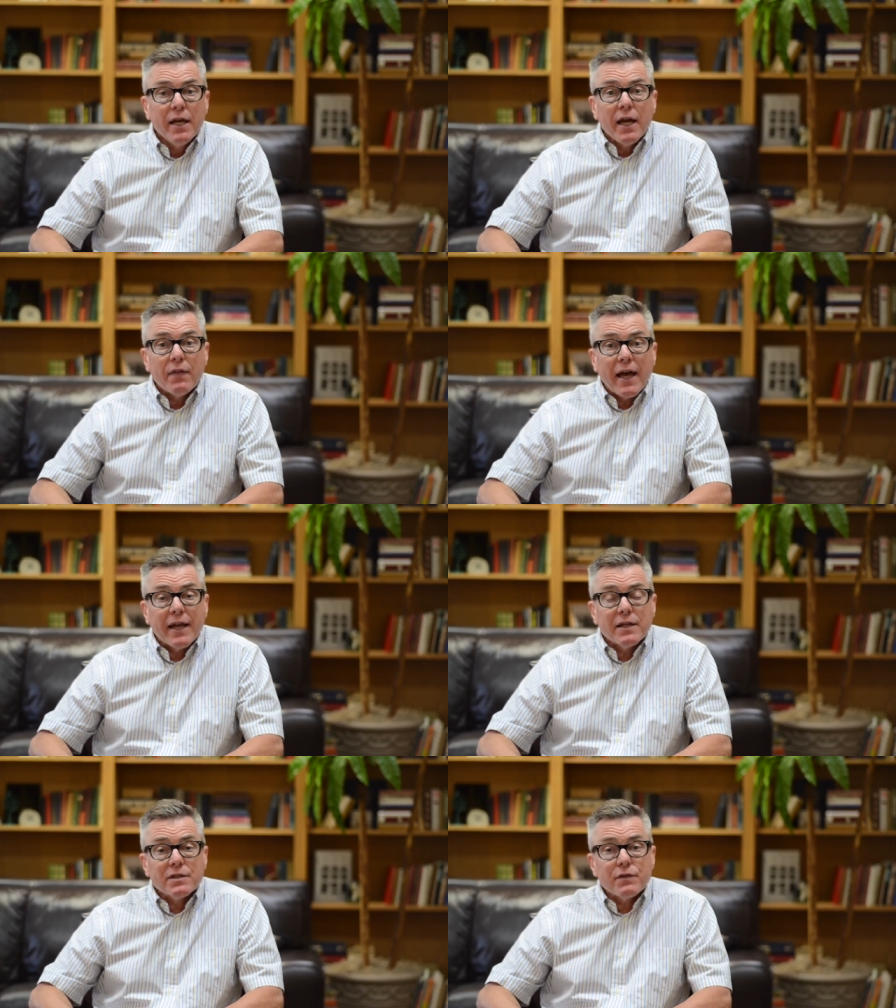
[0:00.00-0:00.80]
And that
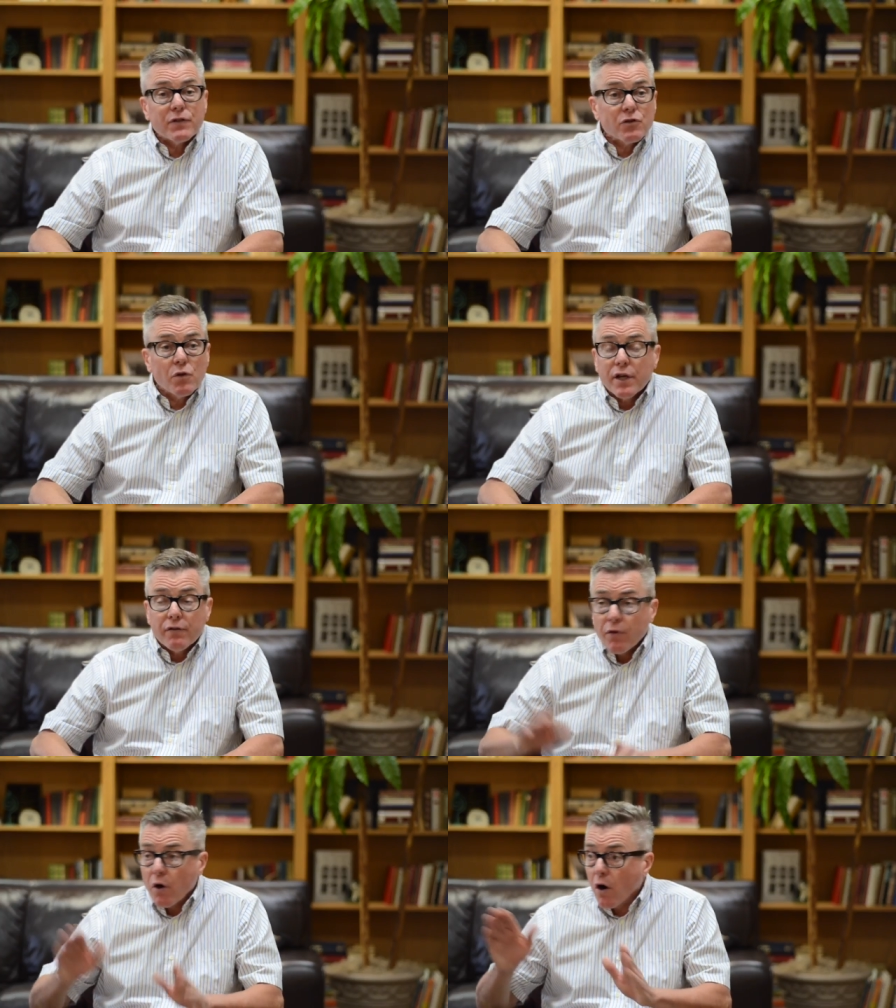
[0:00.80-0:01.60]
is, if he's looking
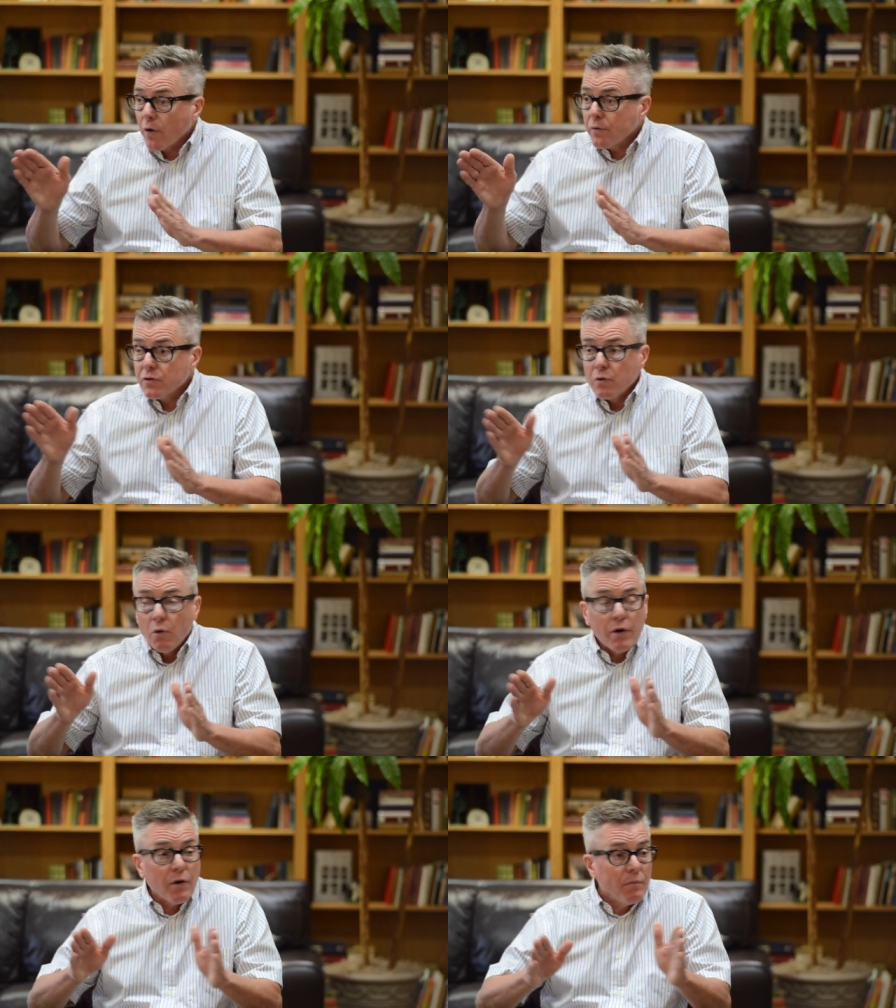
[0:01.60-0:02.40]
for a heart that's
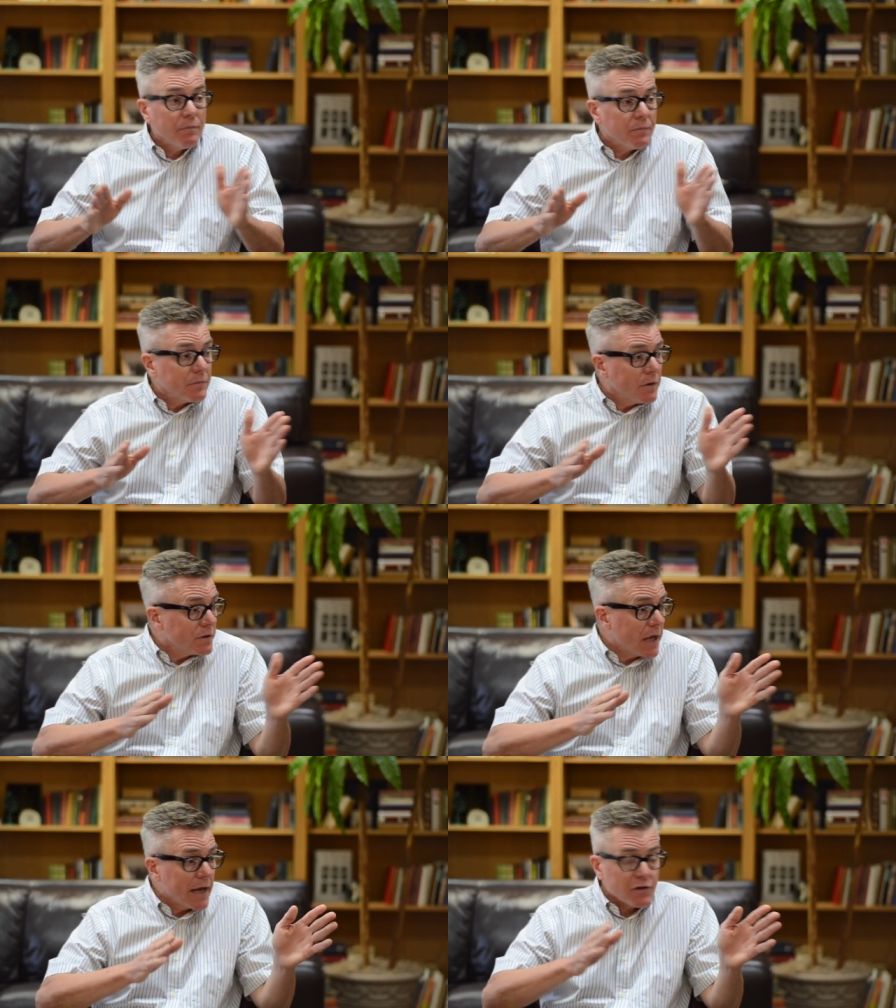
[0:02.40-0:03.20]
loyal,
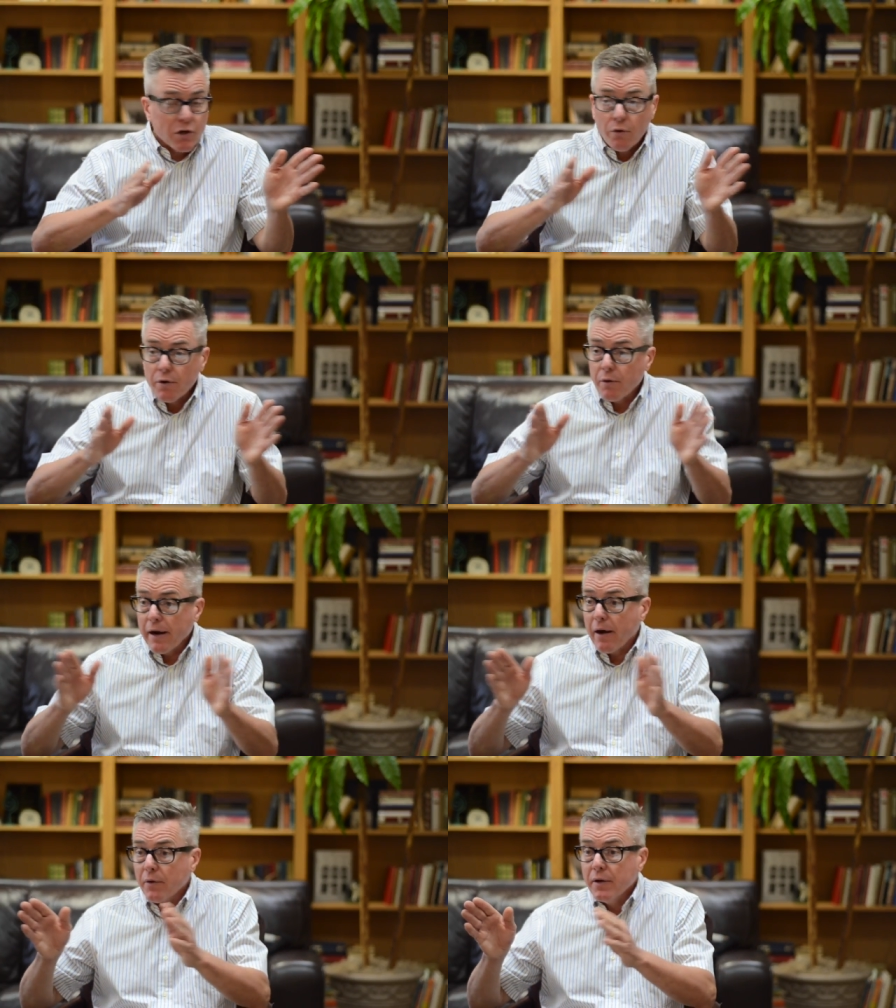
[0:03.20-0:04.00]
there's are going
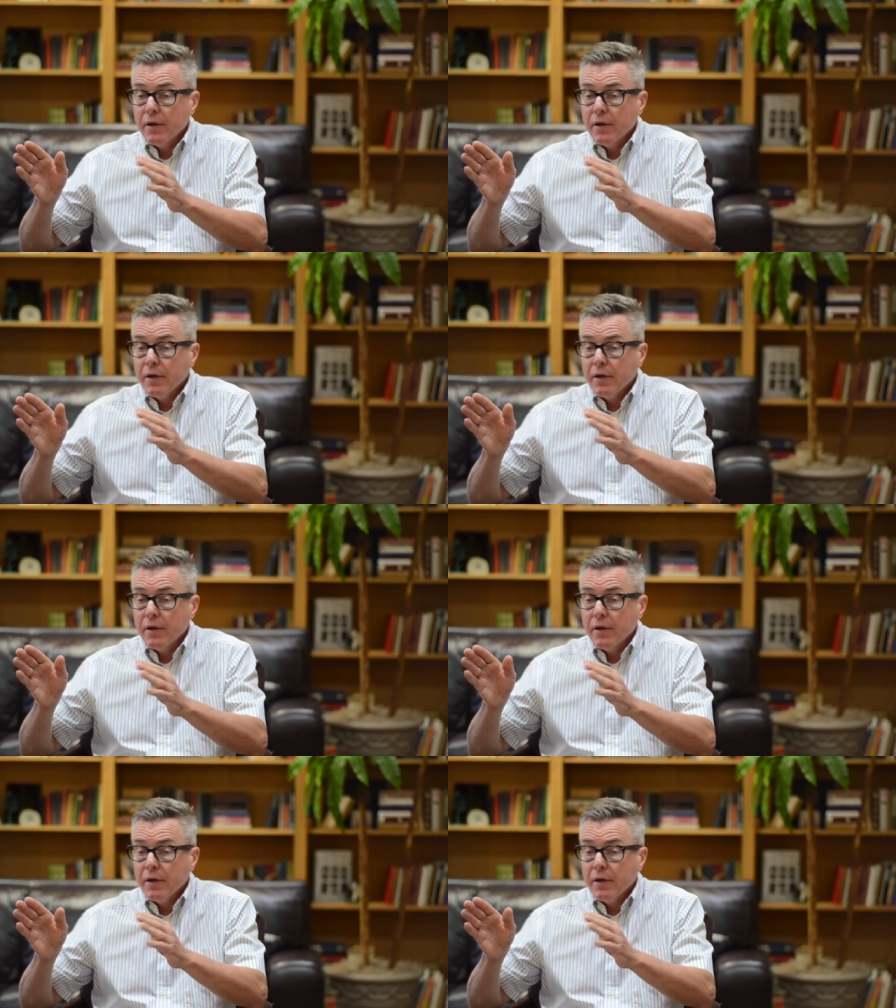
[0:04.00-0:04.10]
around.